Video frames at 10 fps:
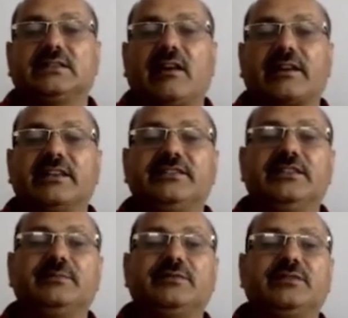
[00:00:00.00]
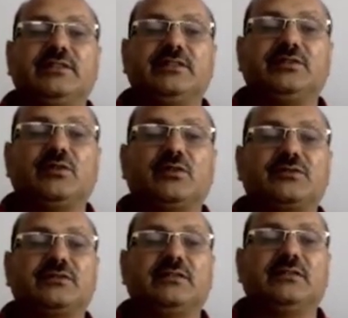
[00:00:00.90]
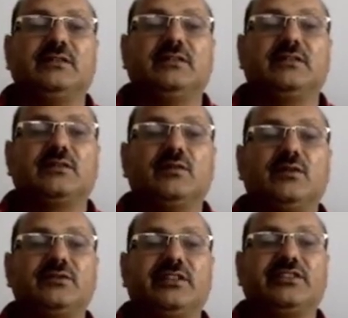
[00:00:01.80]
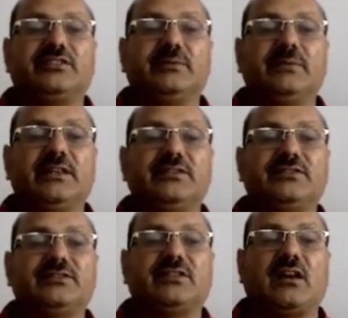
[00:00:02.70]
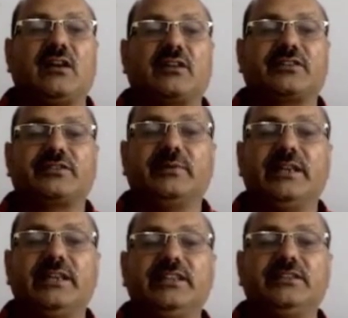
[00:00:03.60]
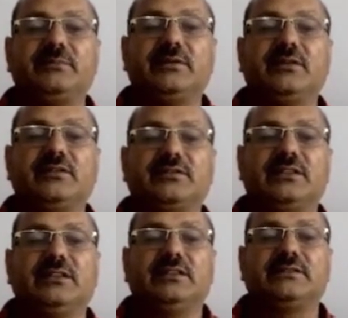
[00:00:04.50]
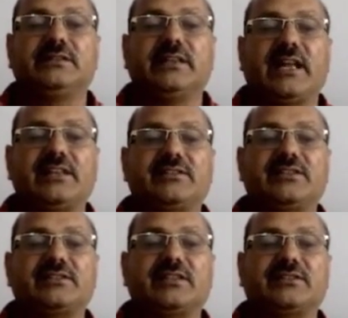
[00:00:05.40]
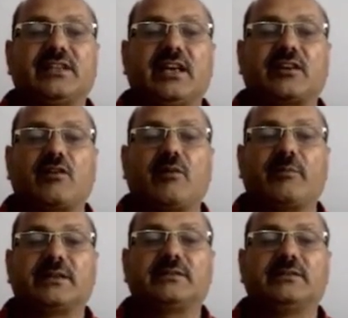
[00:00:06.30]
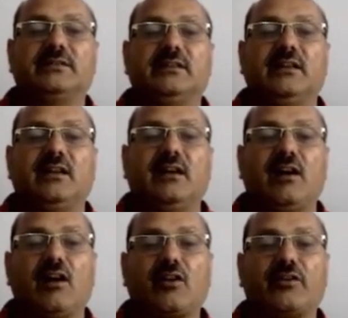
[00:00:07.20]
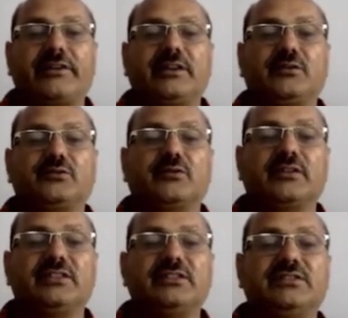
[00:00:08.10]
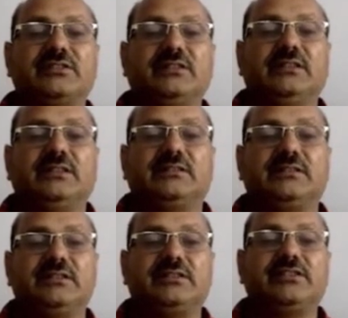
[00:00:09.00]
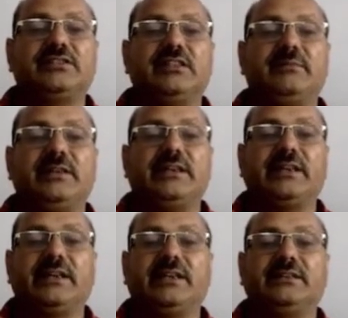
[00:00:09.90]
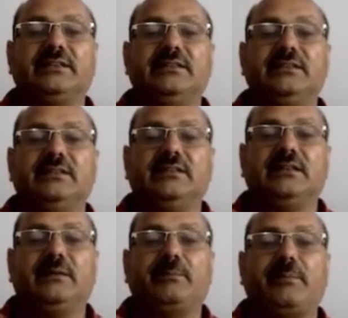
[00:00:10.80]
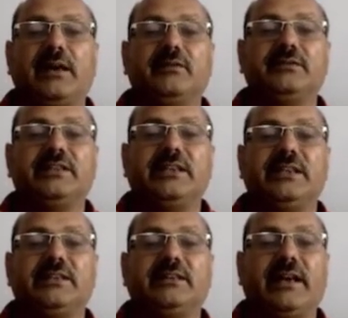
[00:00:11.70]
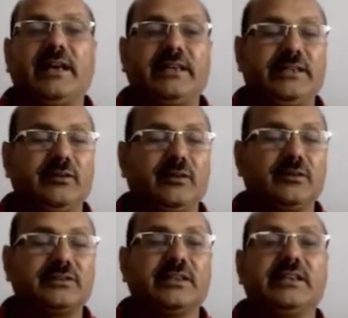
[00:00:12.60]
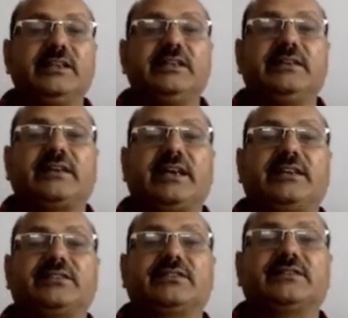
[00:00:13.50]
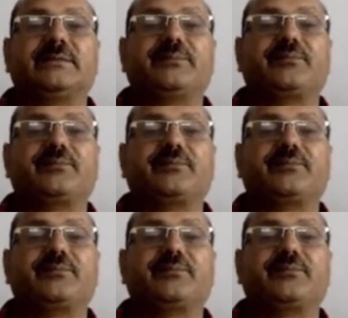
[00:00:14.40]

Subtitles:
The organisms shows close resemblance or similarities because their ancestors are common. According to zoologists, this system indicates the phylogenetic and evolutionary trends.